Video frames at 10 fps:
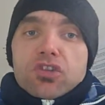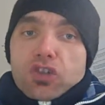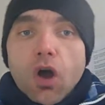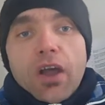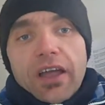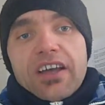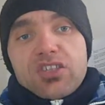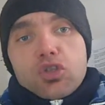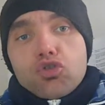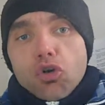the diet
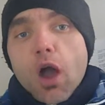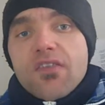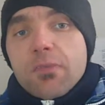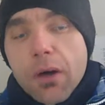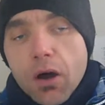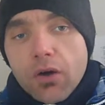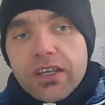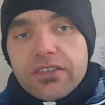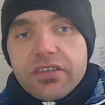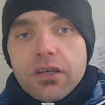as the driver
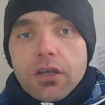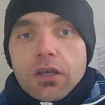behind